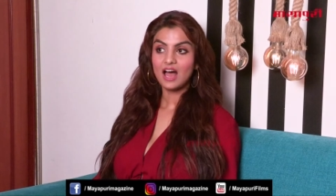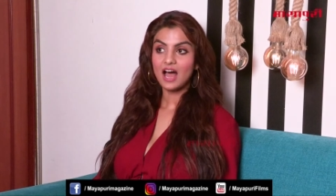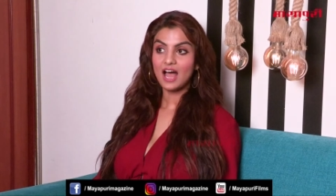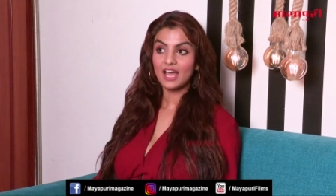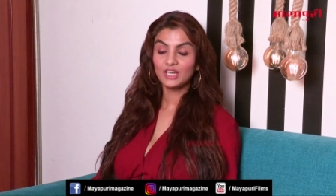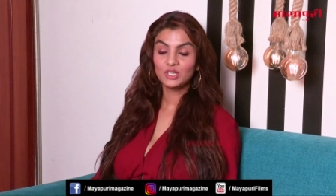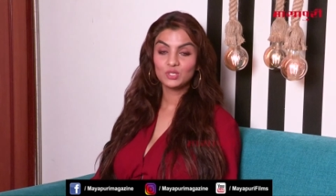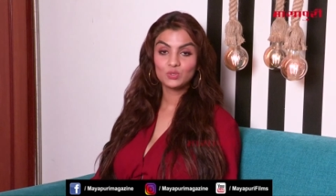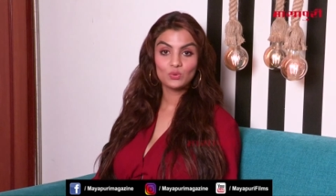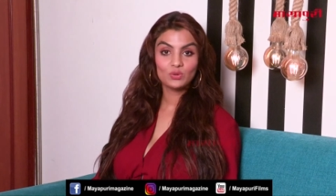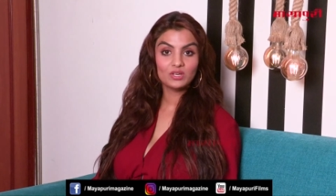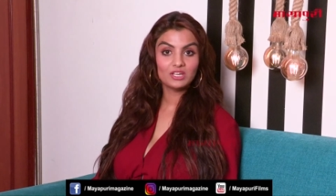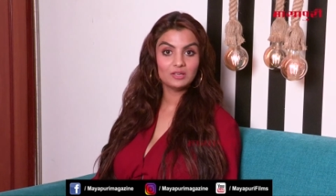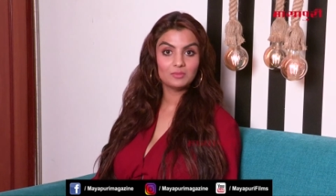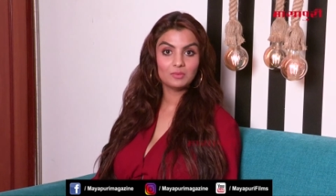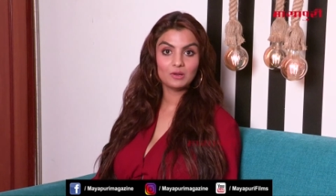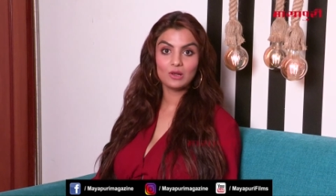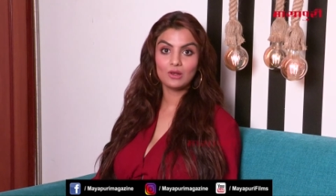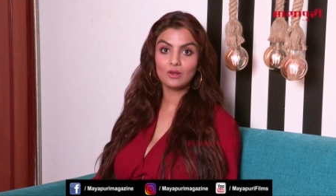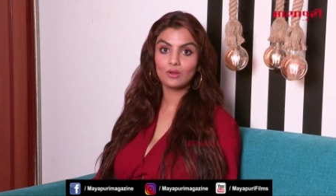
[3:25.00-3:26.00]
I do
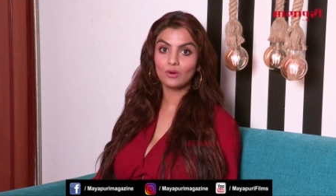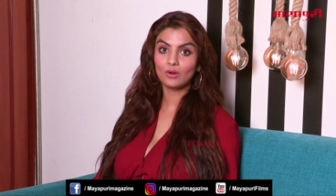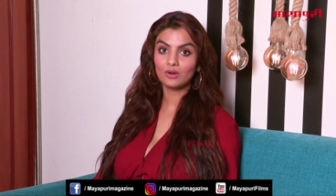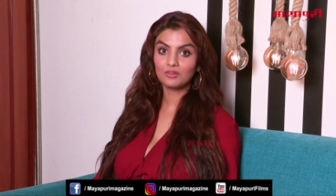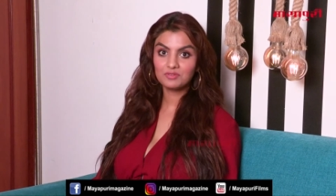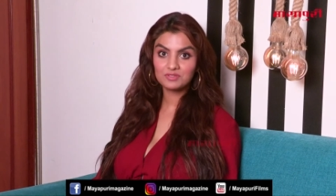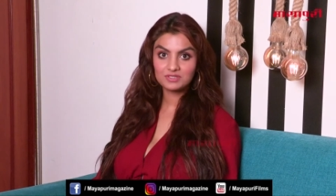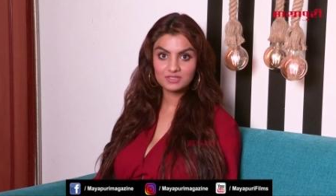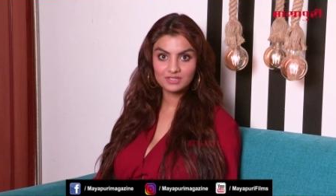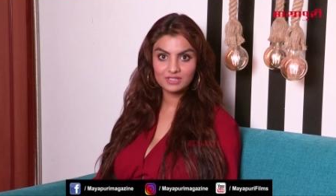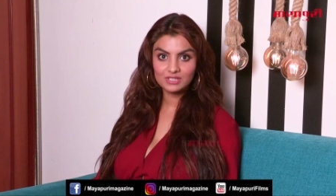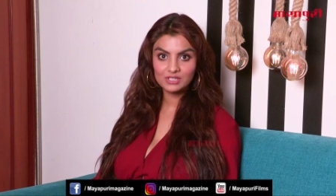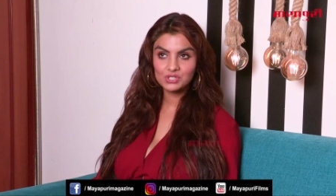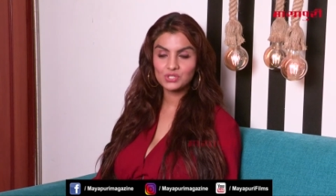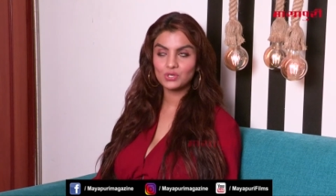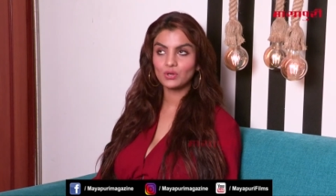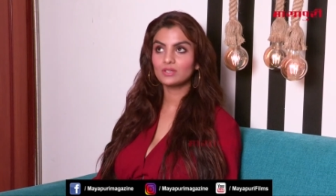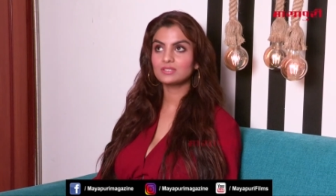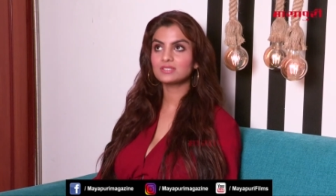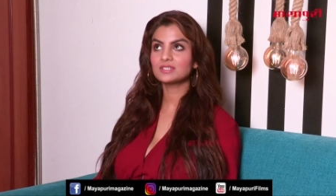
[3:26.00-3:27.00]
keep a lot of
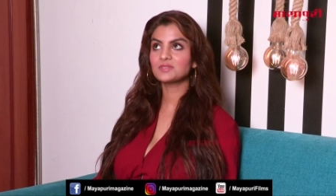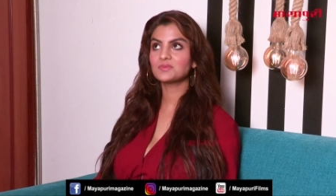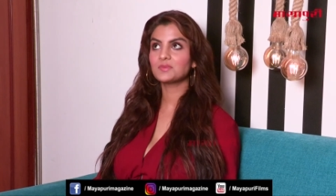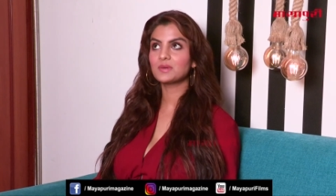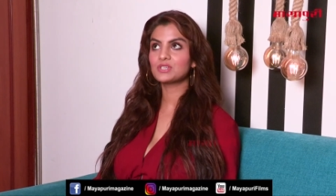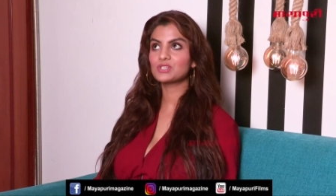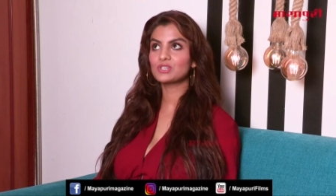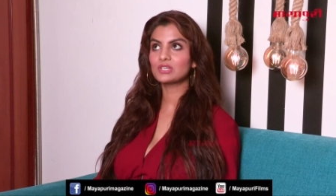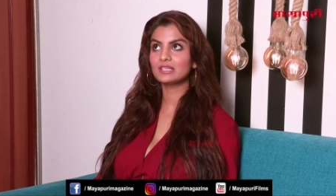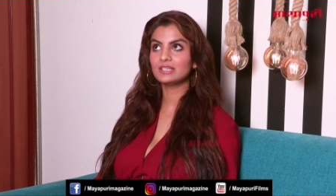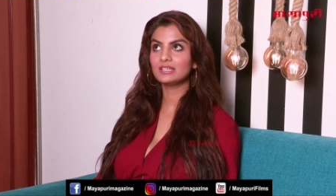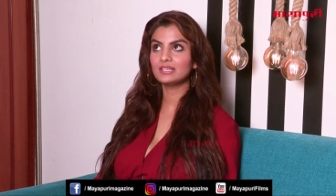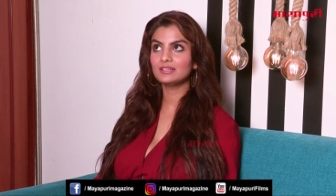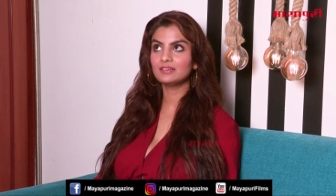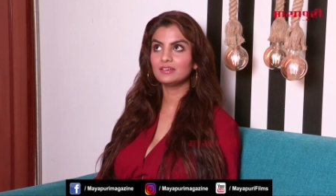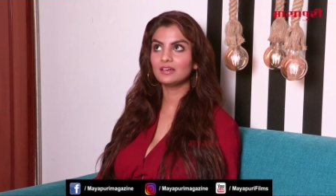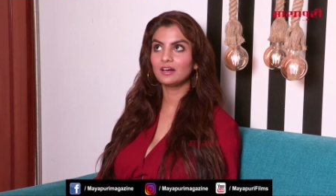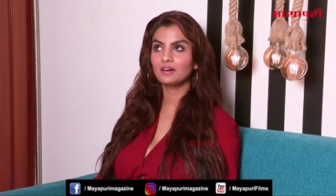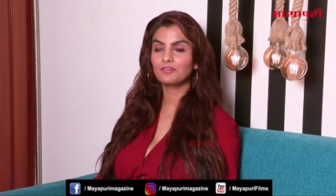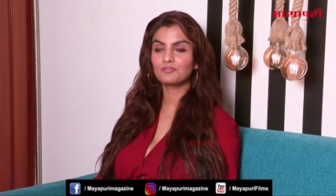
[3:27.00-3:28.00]
screenshots,
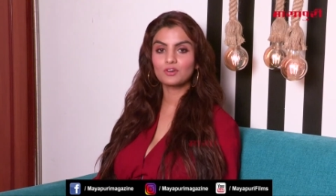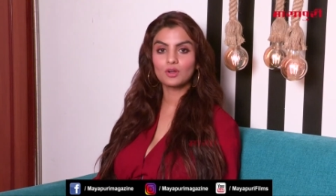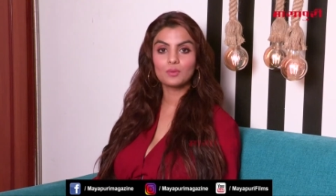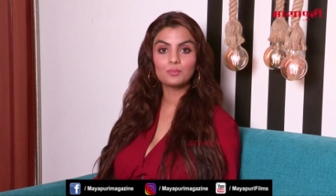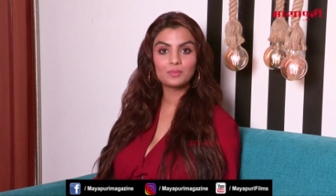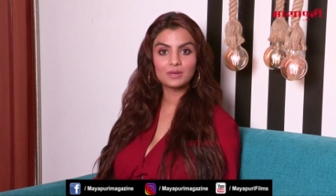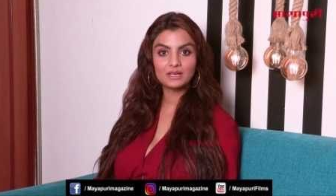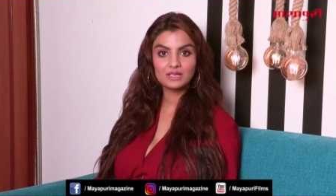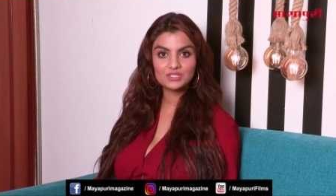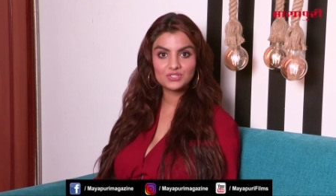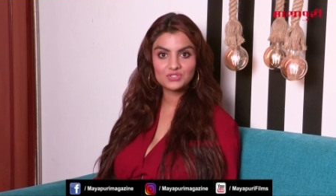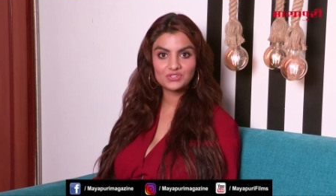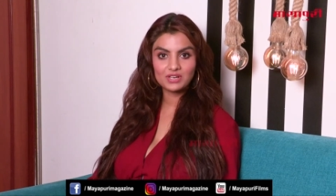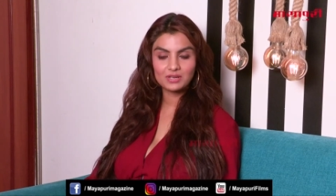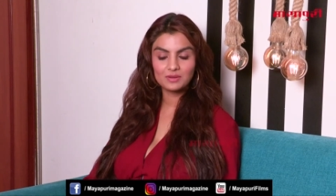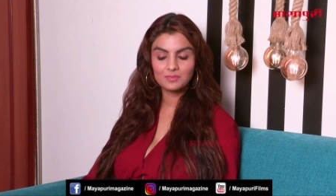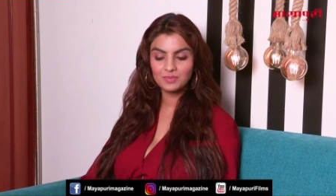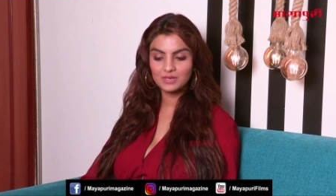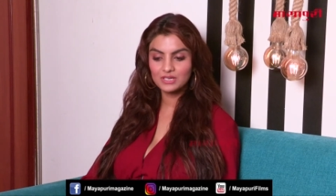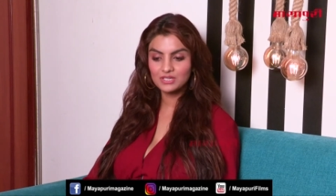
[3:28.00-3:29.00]
especially uh, from uh,
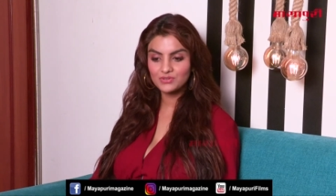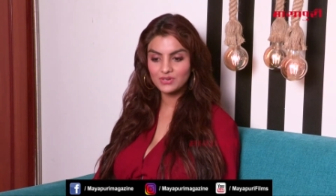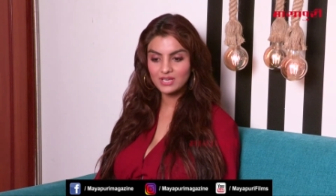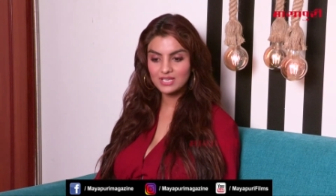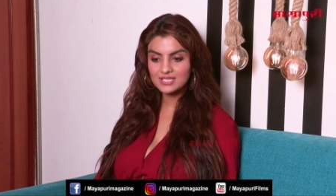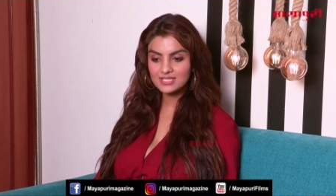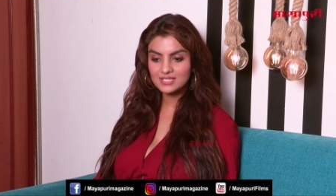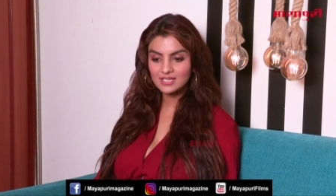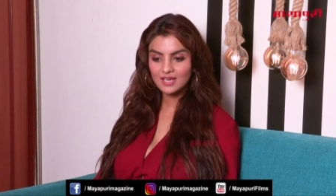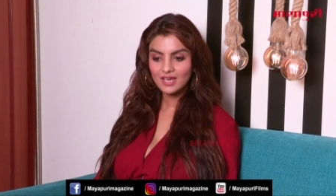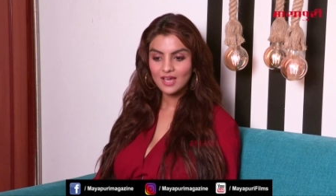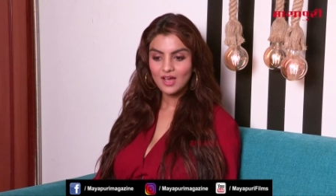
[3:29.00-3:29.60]
Pinterest,